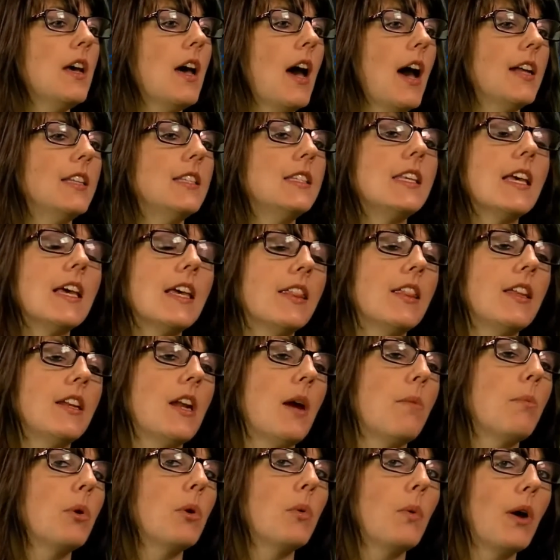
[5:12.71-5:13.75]
I'd say the
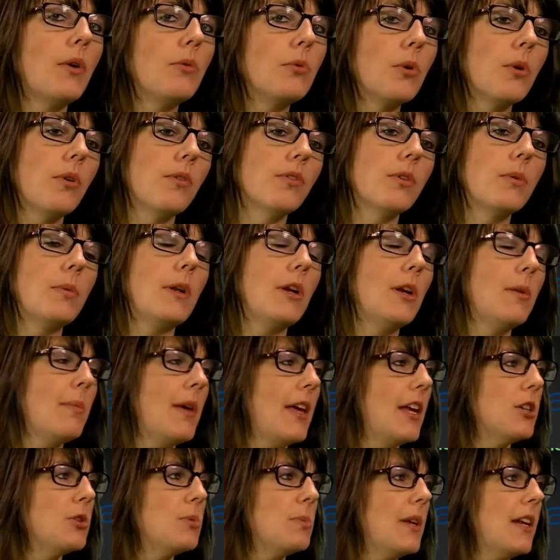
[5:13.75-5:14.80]
number one rule of community
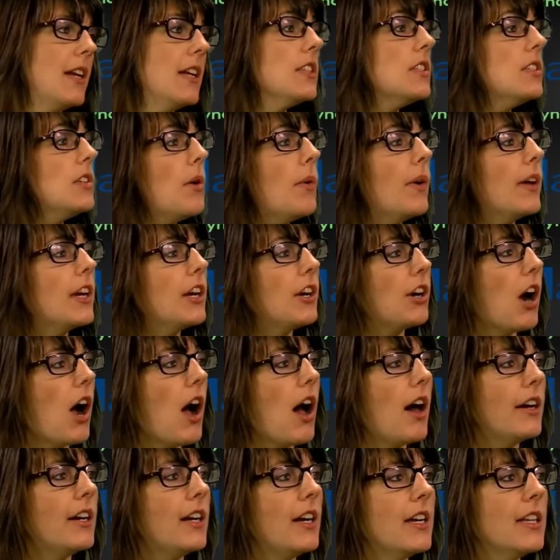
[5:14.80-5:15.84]
management is knowing your
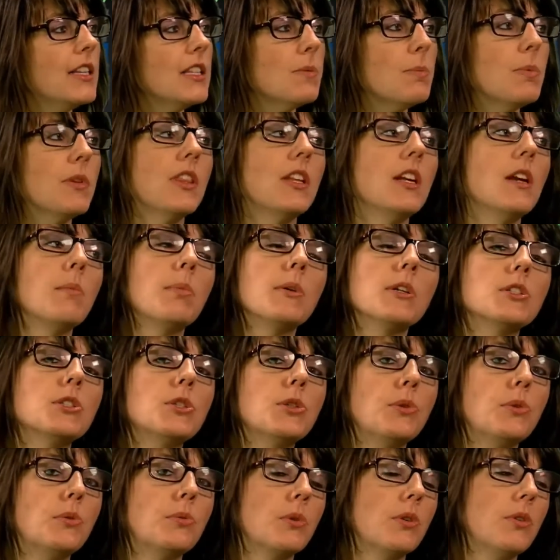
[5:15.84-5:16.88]
audience, but the number
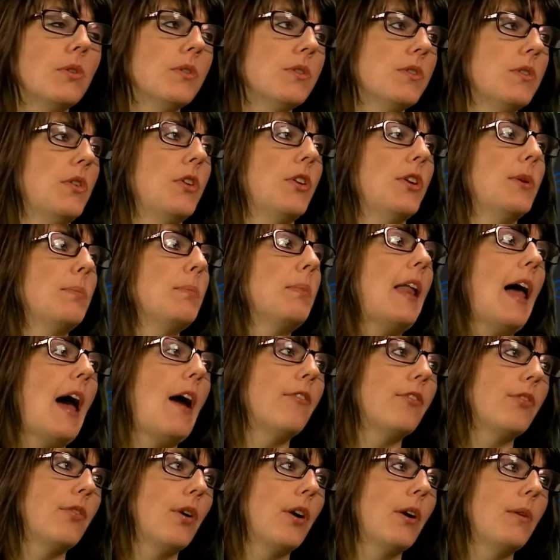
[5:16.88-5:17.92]
two rule is knowing your
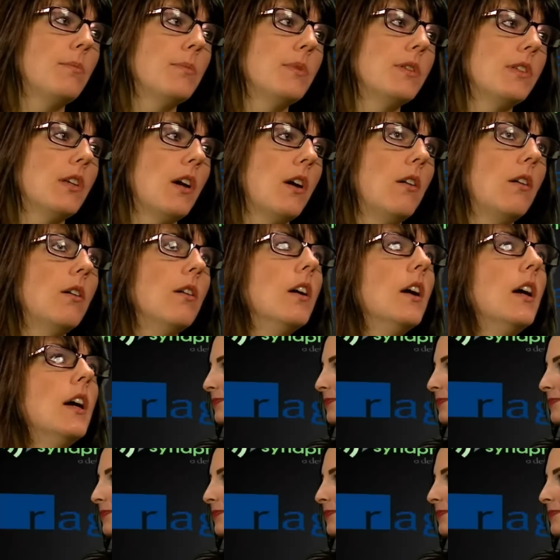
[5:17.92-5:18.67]
platform. So,